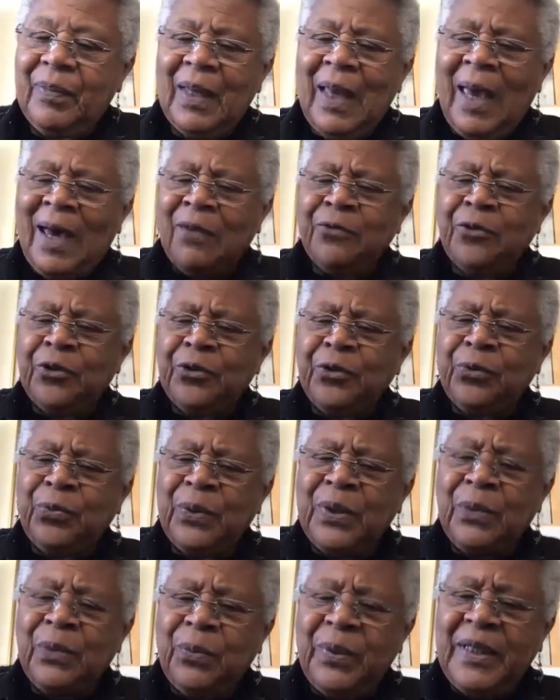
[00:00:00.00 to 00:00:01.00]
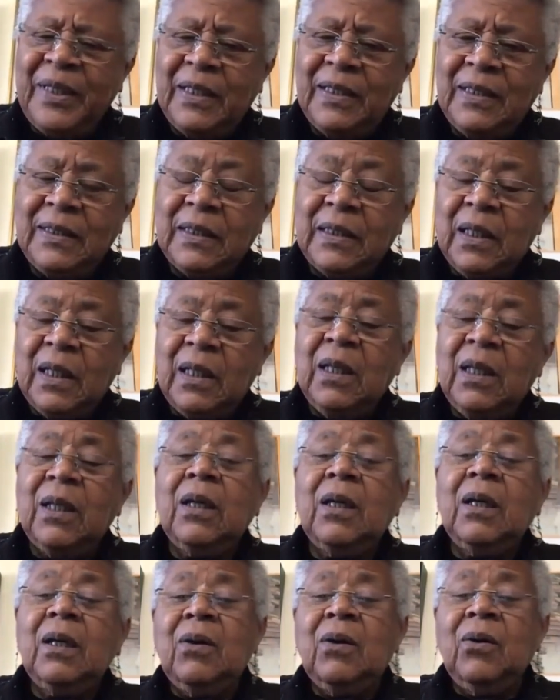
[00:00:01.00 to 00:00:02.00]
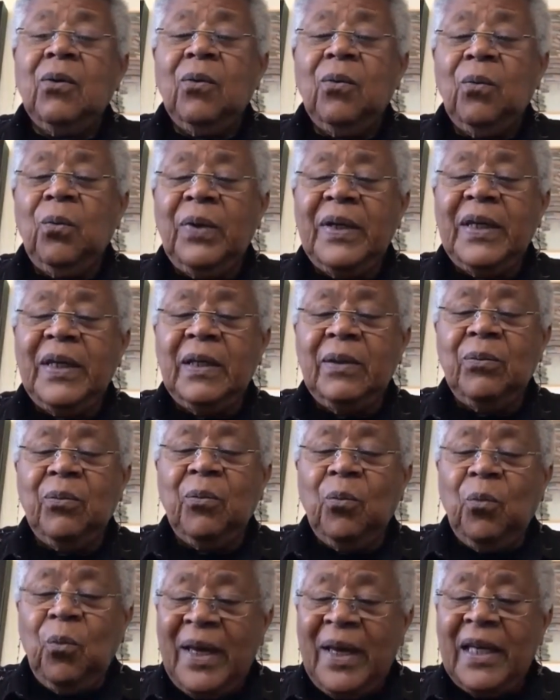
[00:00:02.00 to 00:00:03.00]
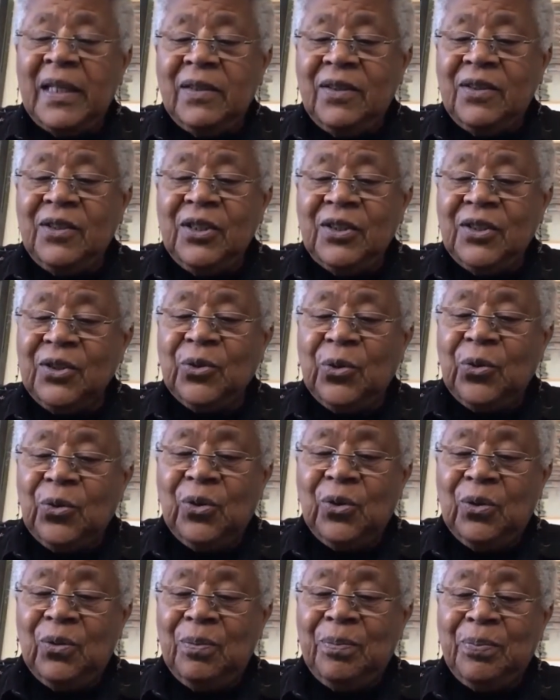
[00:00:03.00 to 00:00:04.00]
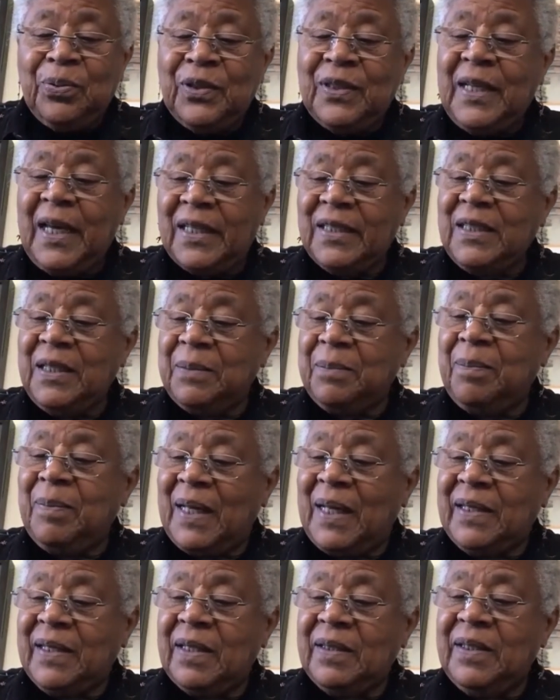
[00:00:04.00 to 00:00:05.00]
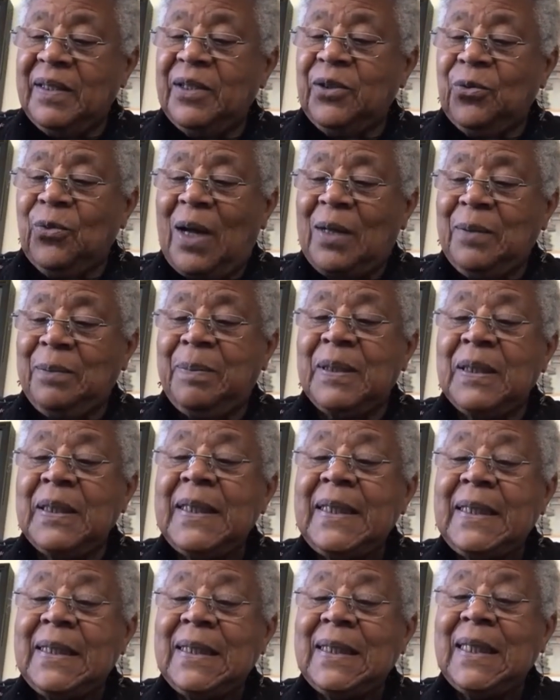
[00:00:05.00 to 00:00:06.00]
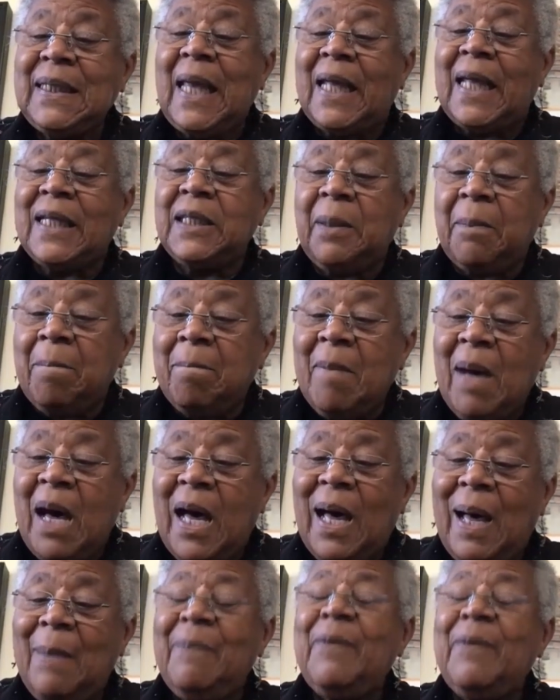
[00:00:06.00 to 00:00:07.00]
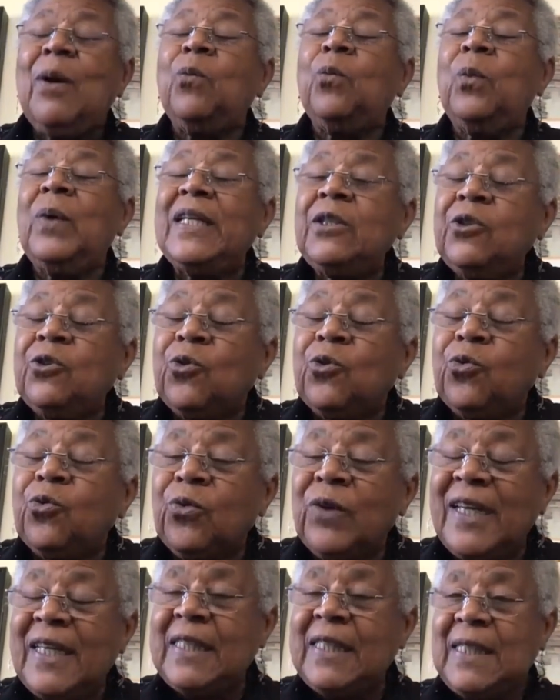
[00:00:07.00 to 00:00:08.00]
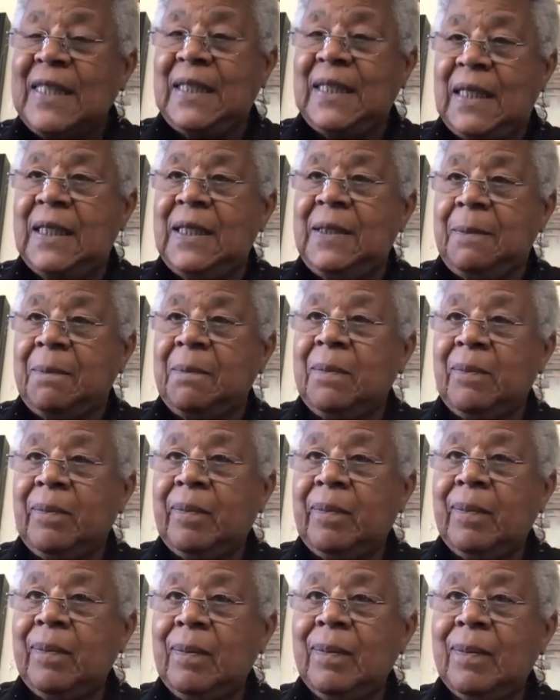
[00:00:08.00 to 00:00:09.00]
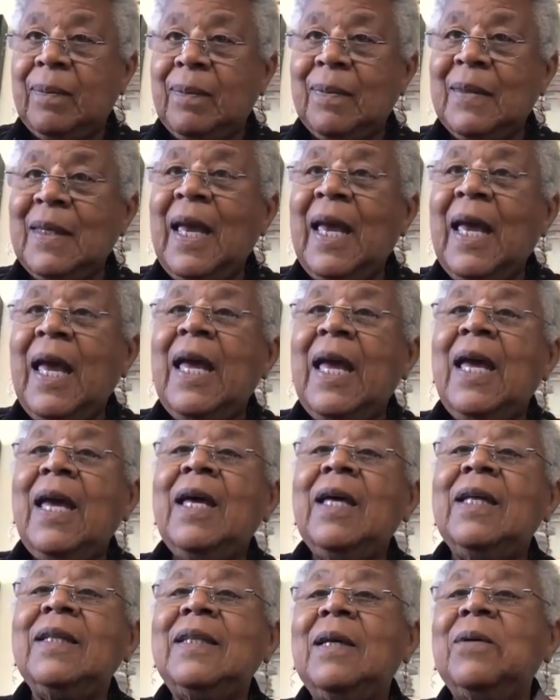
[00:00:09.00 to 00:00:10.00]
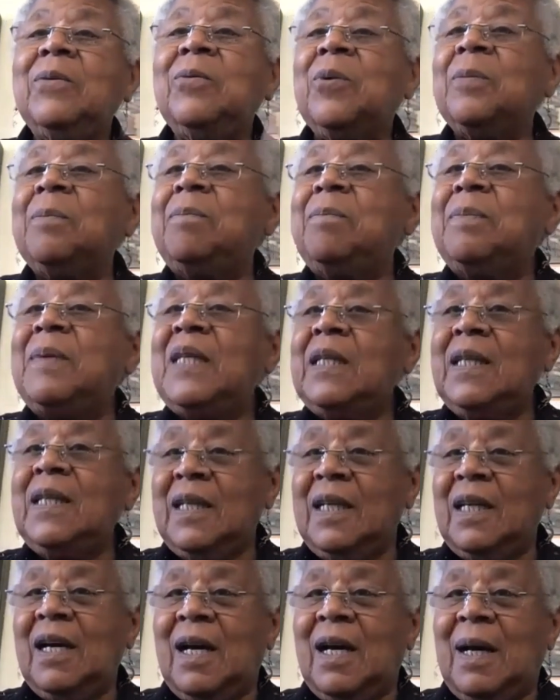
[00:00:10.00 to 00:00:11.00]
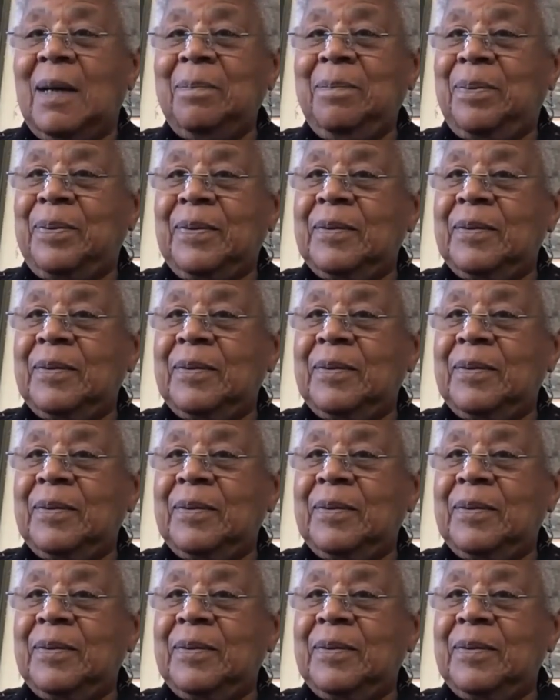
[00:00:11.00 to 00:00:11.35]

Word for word: after three weeks, we went to school protected by the Little Rock police and the mob went crazy and they were beating up